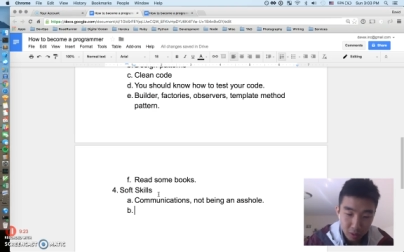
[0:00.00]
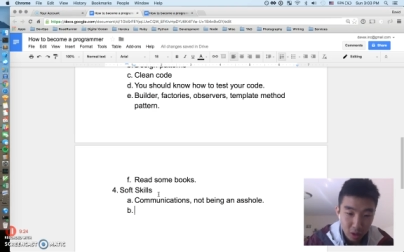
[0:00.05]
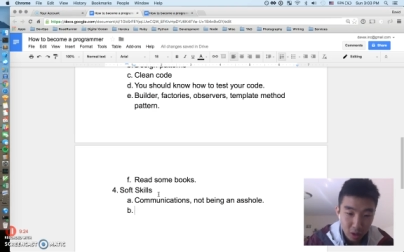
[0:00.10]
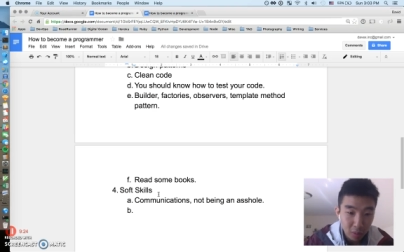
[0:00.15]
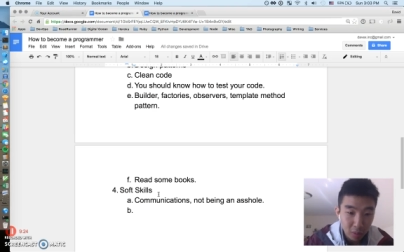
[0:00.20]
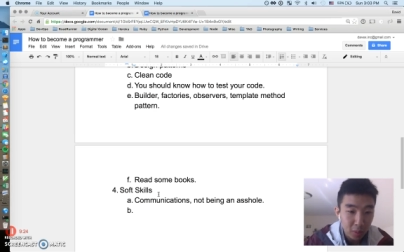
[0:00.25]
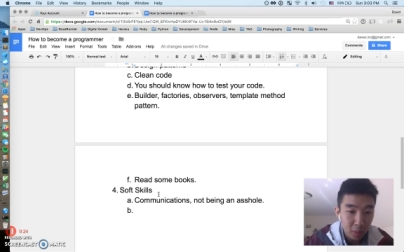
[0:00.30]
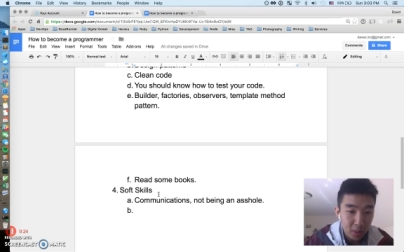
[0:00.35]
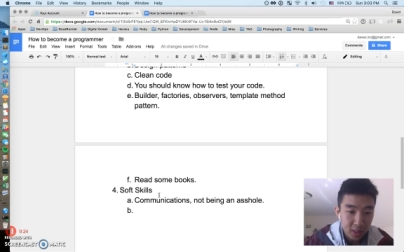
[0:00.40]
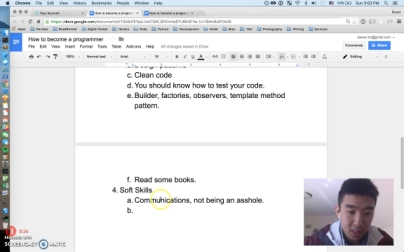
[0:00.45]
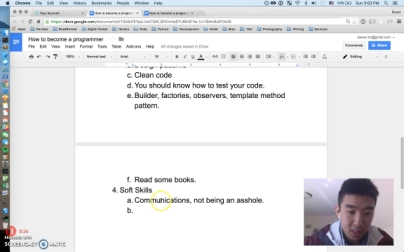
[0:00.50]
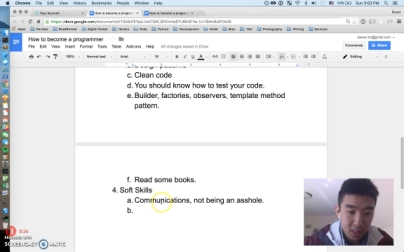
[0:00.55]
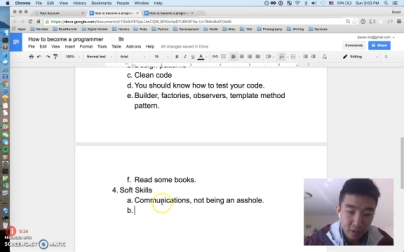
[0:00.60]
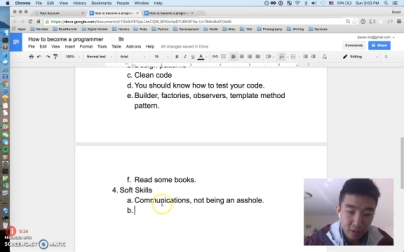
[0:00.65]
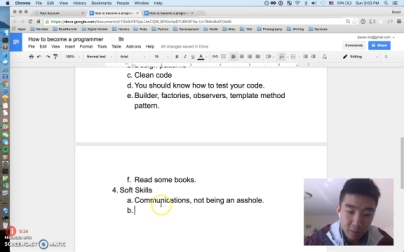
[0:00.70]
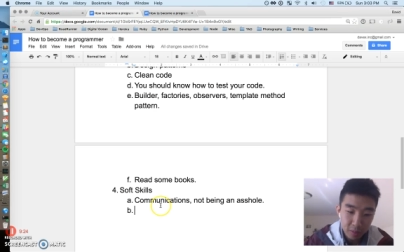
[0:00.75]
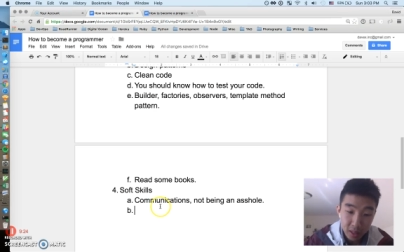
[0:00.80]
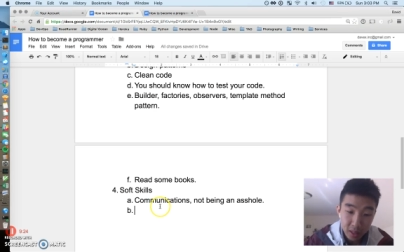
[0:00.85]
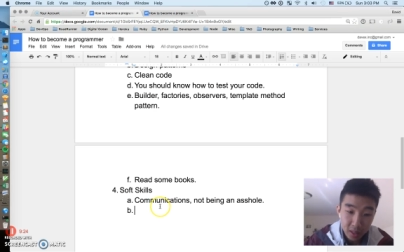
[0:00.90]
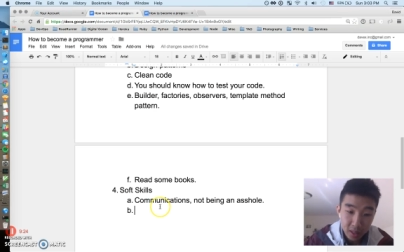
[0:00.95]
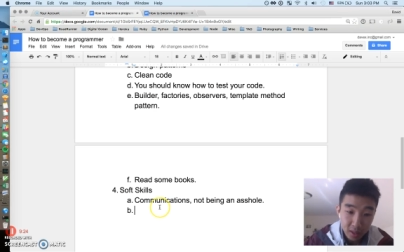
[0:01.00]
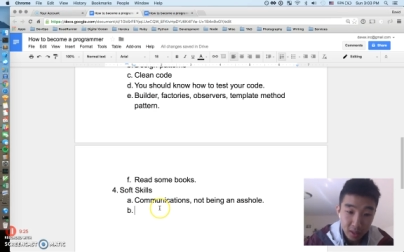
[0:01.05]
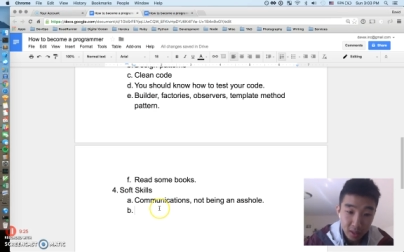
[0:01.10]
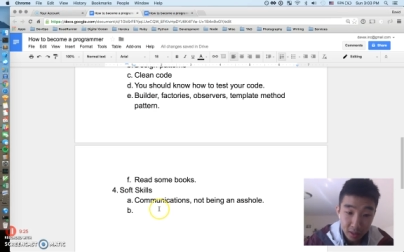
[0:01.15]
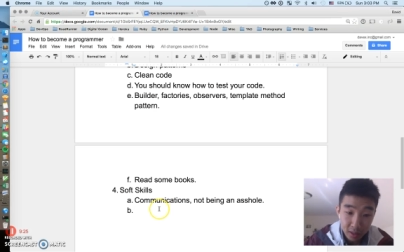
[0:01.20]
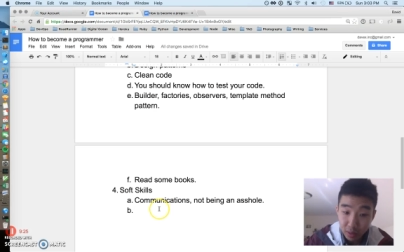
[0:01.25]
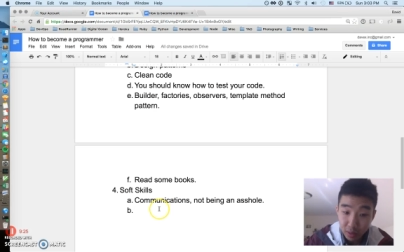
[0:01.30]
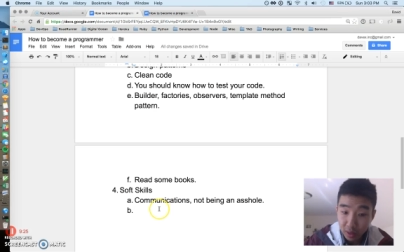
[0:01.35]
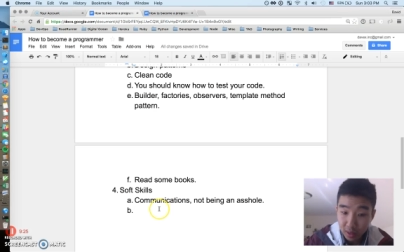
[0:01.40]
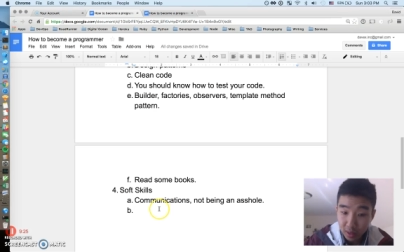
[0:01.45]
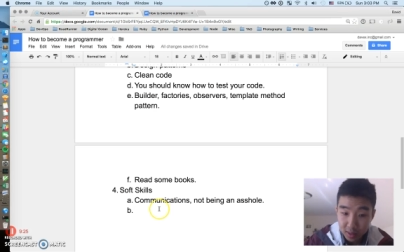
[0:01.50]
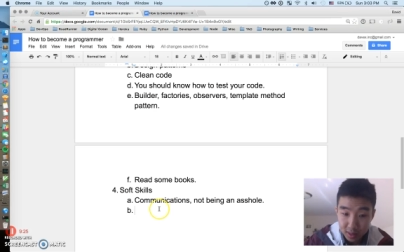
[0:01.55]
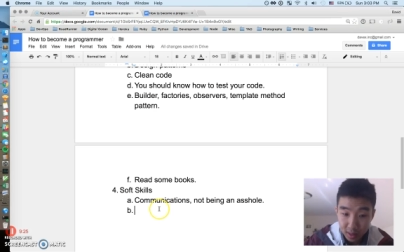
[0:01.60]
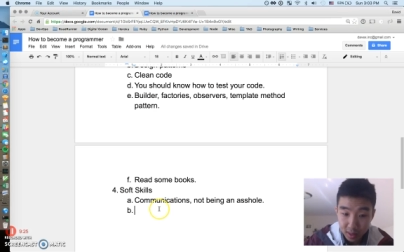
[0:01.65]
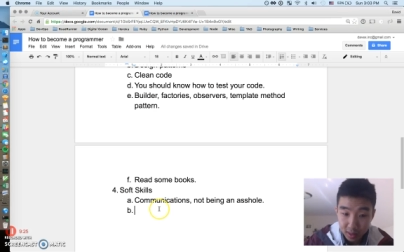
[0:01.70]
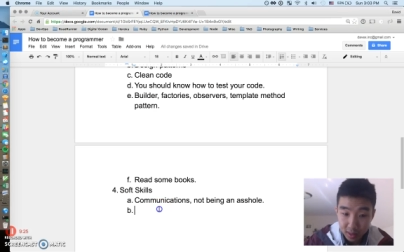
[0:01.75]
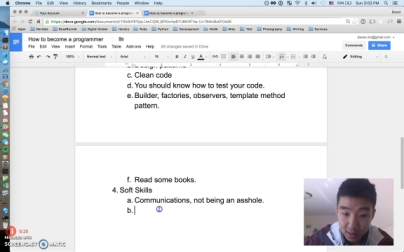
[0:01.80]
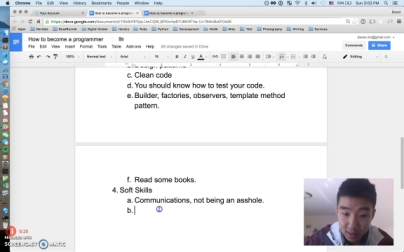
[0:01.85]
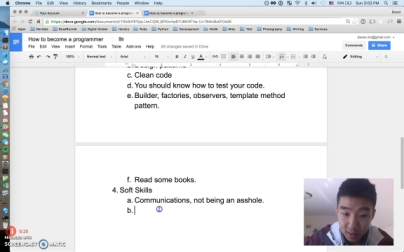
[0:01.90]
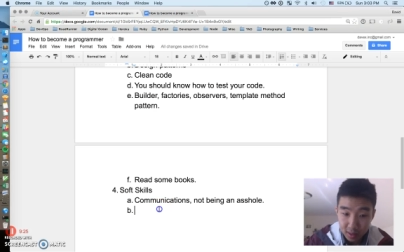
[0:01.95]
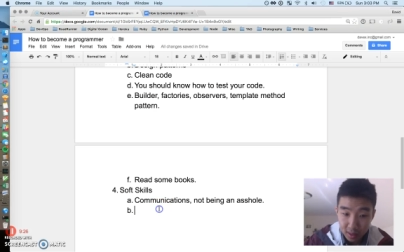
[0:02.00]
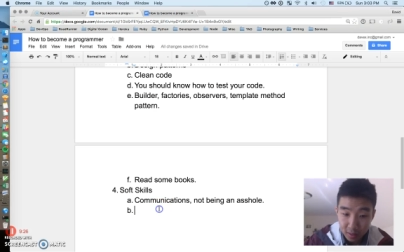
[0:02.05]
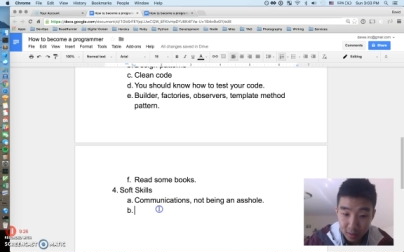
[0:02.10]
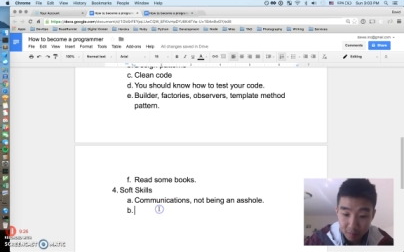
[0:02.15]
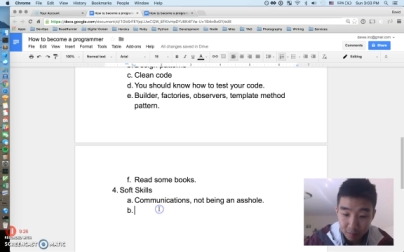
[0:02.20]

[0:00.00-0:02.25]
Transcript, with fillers: nobody wants to give you money, that really sucks.